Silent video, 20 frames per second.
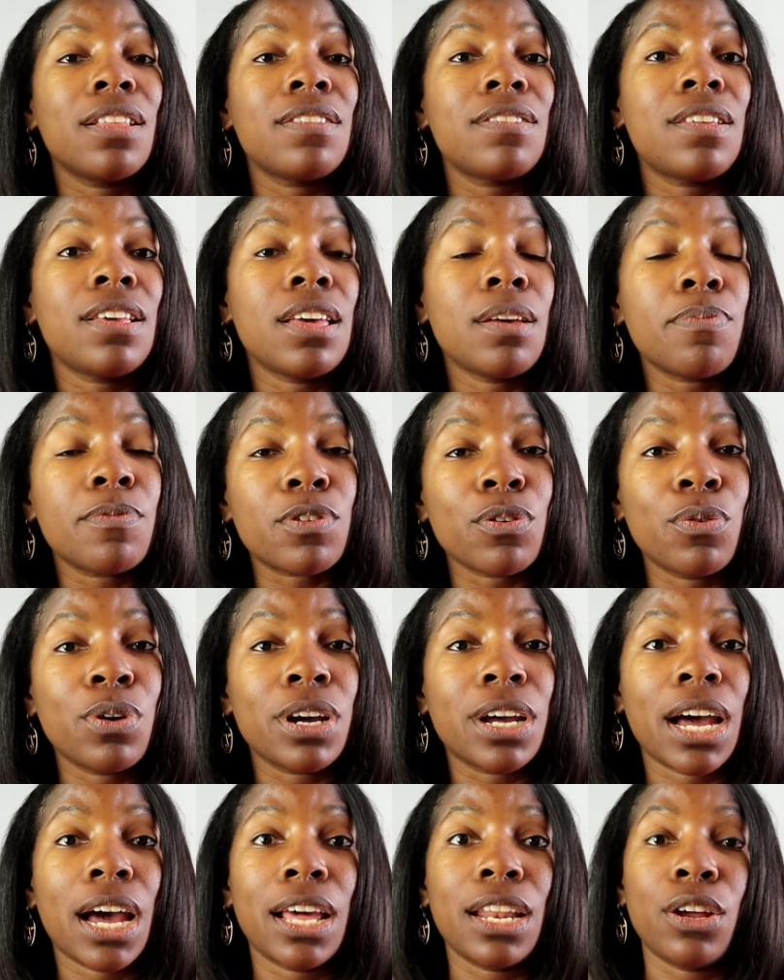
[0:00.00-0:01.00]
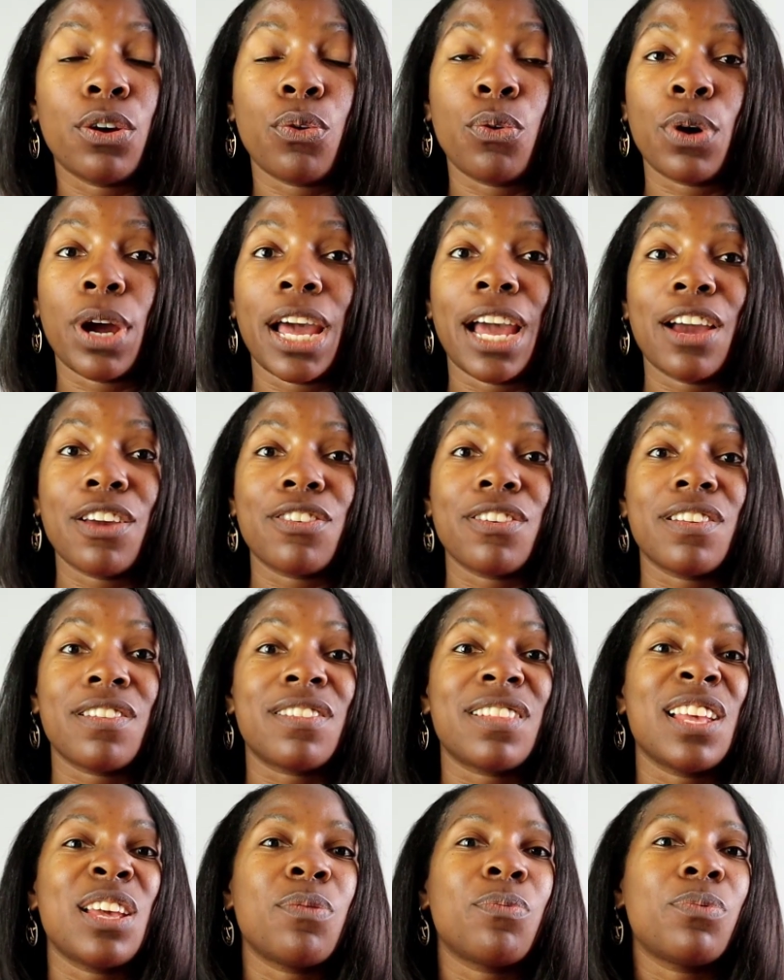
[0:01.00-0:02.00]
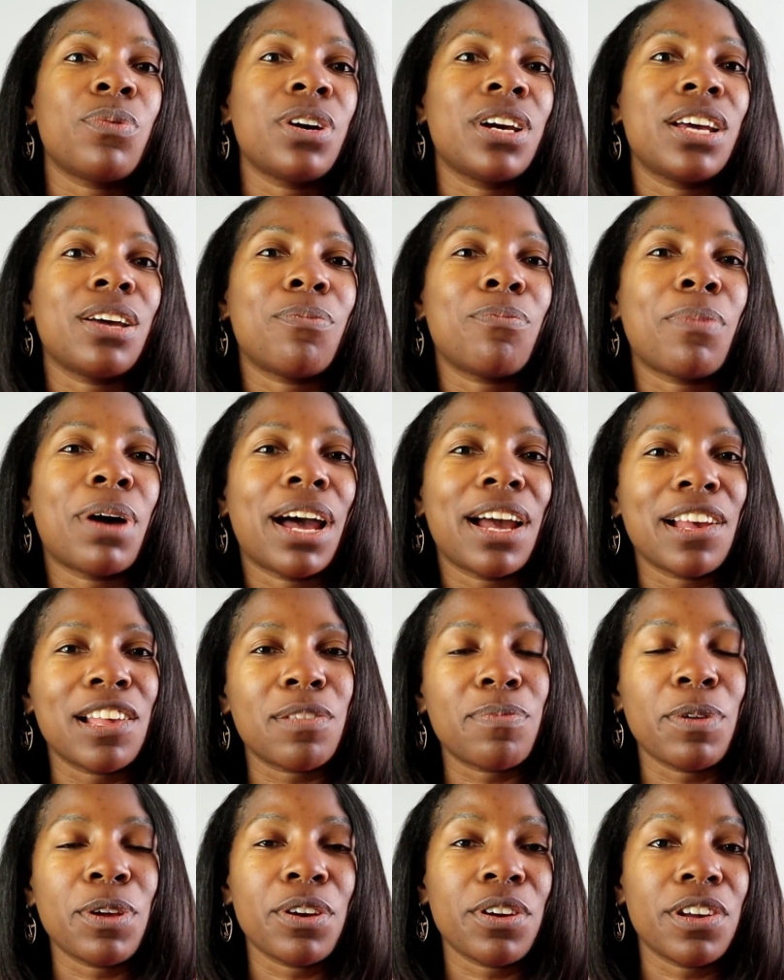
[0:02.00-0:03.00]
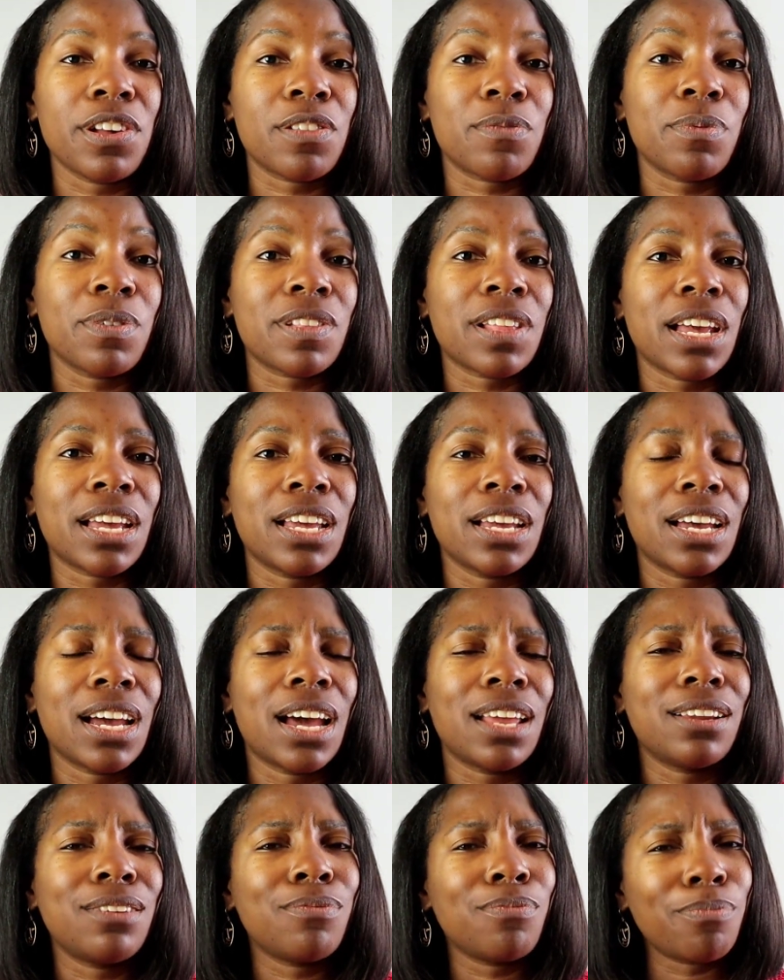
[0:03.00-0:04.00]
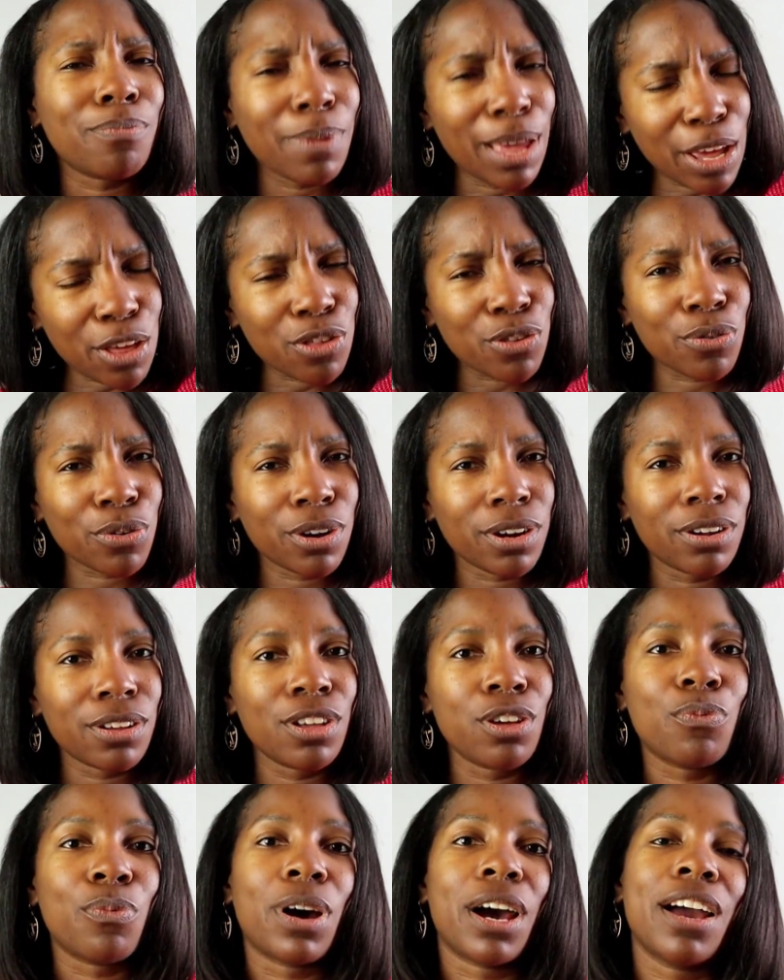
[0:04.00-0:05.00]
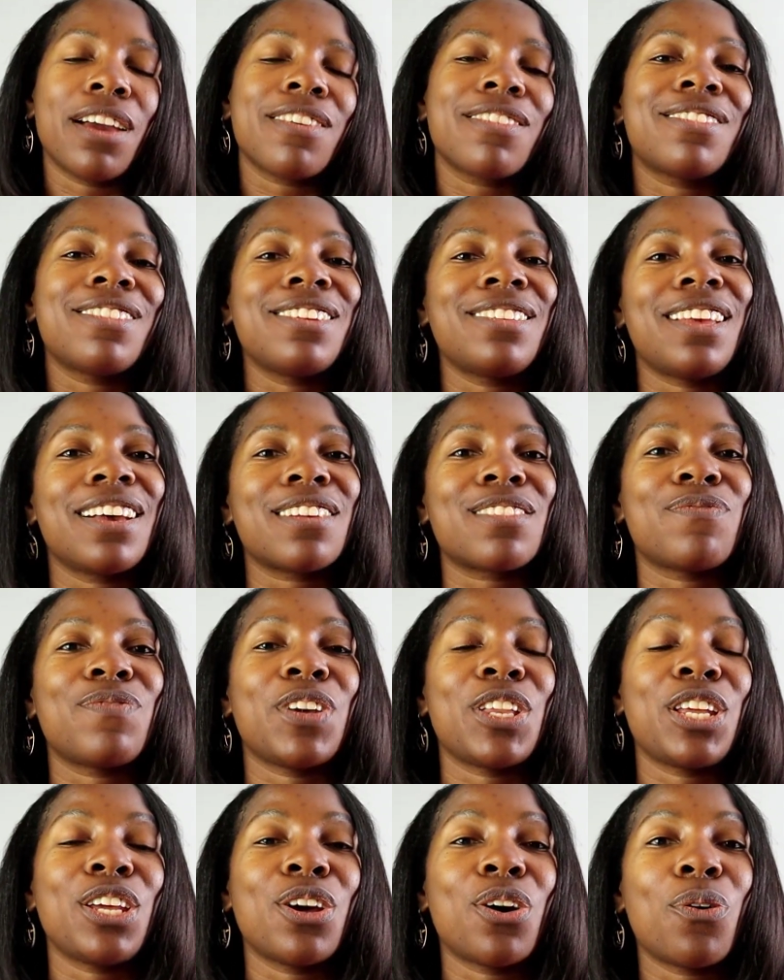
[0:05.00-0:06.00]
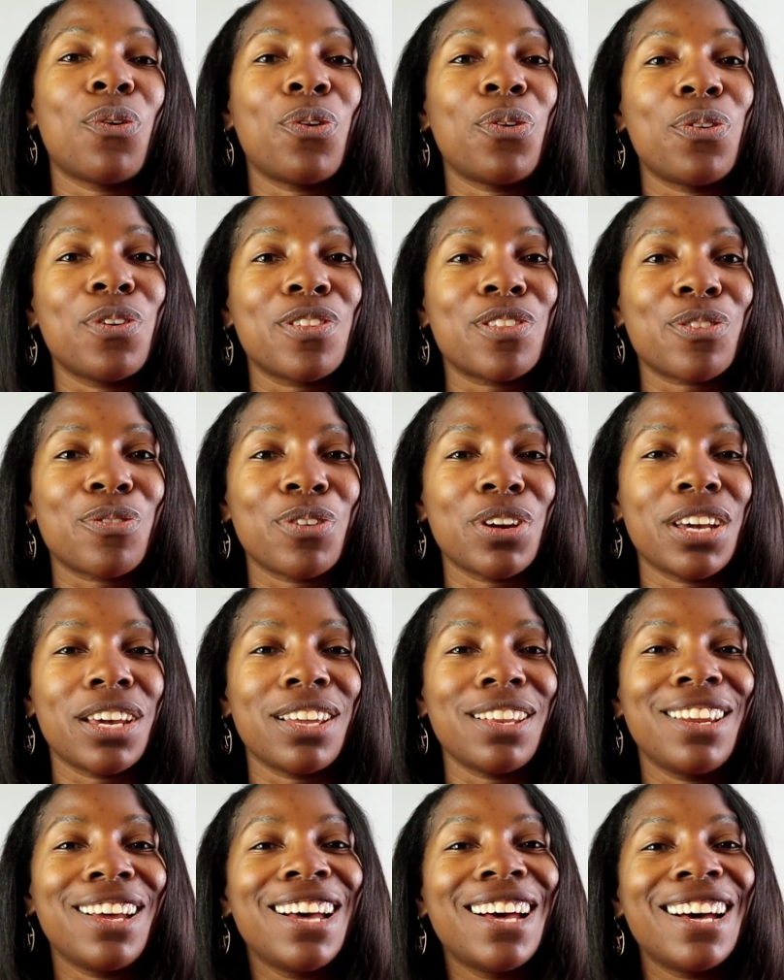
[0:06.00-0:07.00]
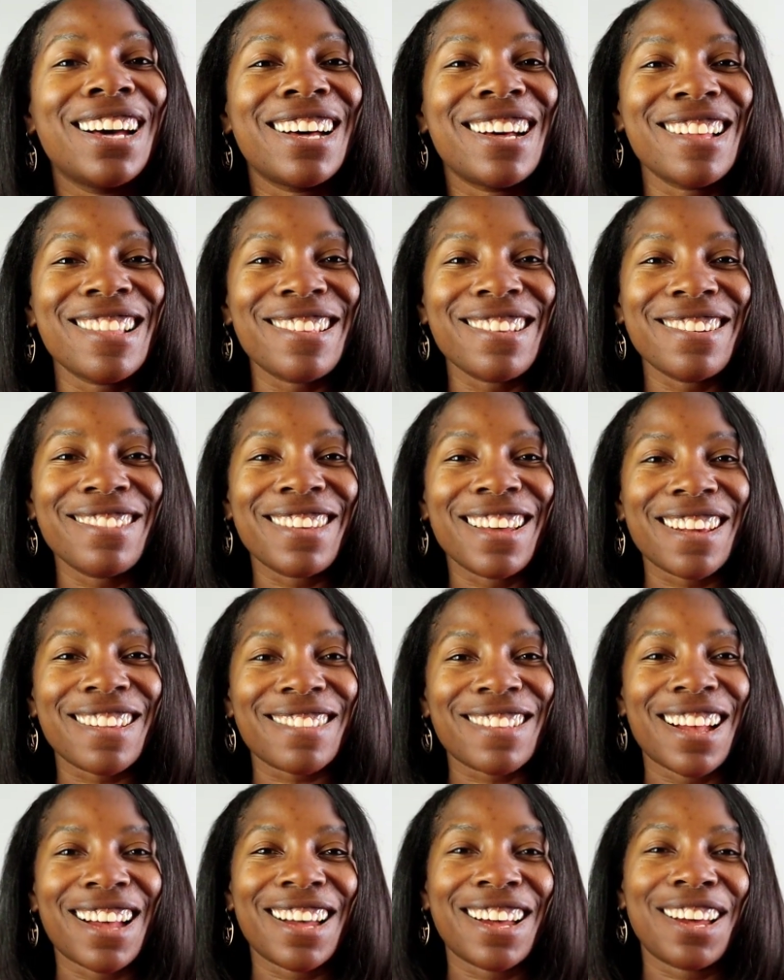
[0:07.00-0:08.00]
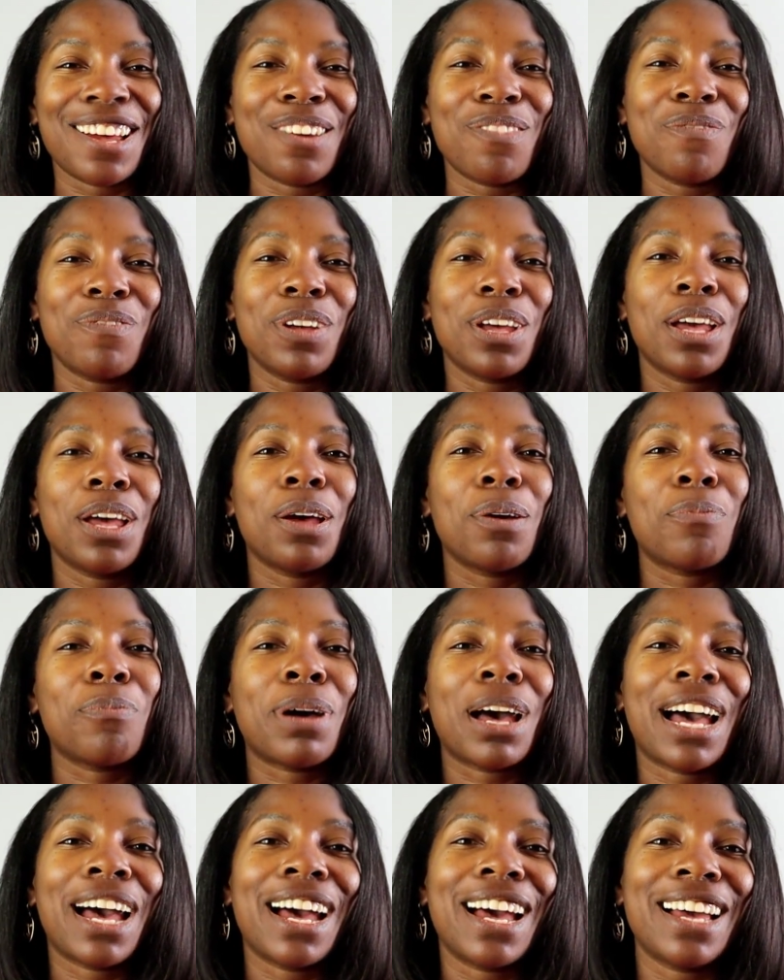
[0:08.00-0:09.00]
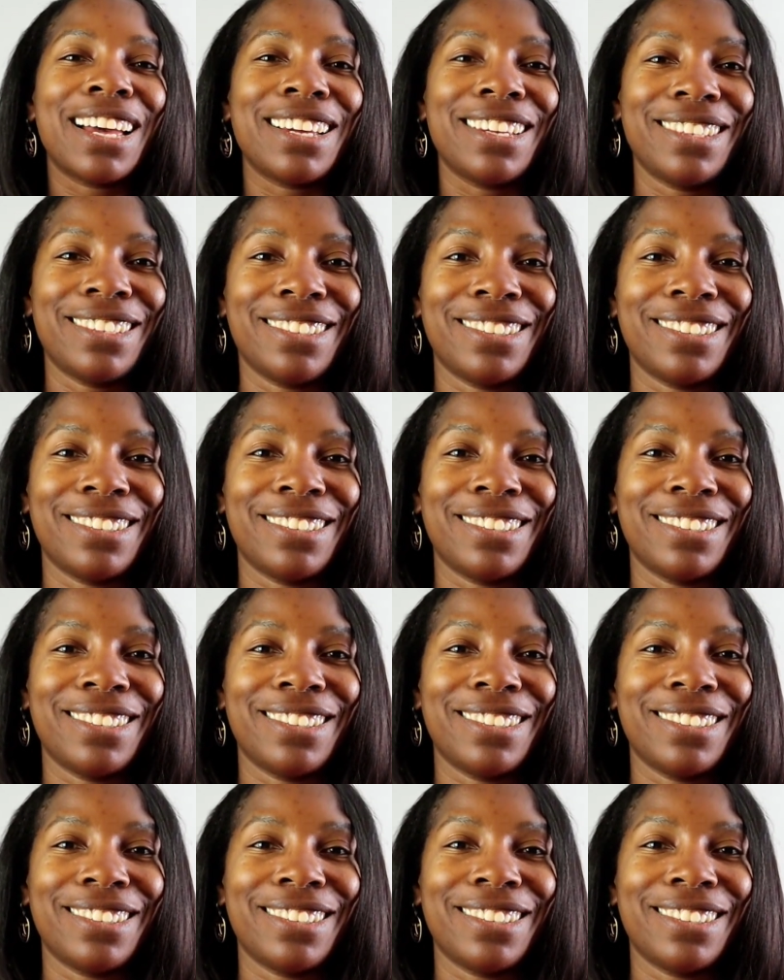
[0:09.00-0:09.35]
tips on Ghana, or actually see what my experience was like in Ghana, make sure you watch the next video on screen. Until next time, bye.